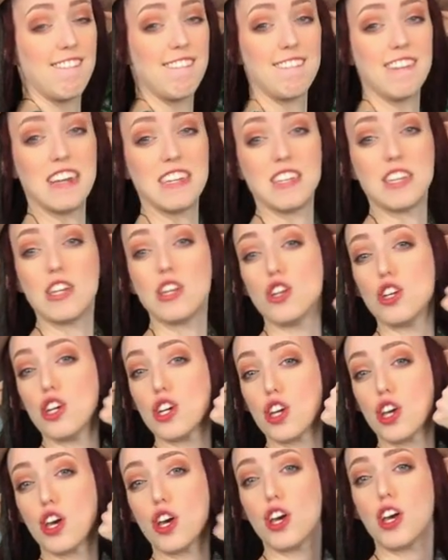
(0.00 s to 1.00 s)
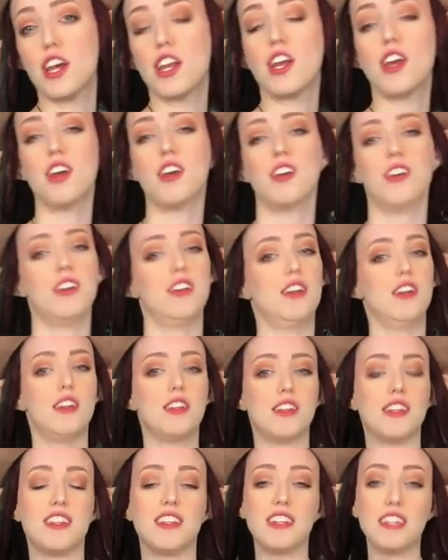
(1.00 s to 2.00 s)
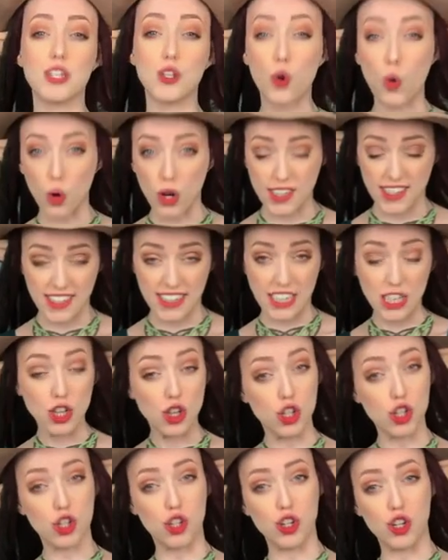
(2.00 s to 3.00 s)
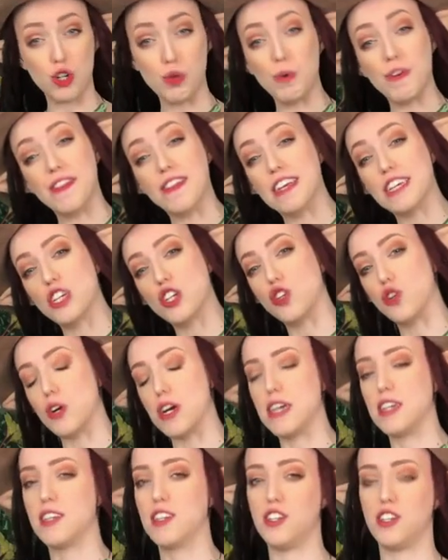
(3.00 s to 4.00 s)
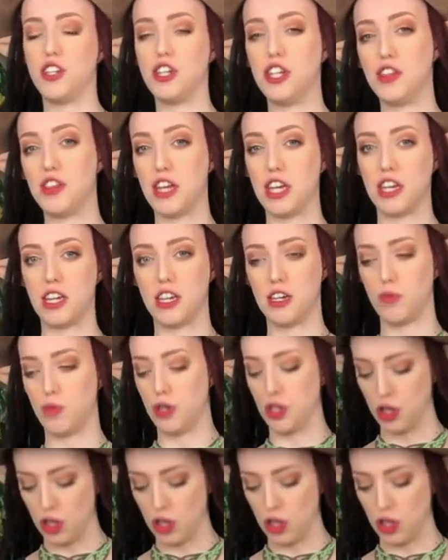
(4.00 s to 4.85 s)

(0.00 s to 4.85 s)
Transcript: Does it look good? Does this corset look good with this dress? Do you think it would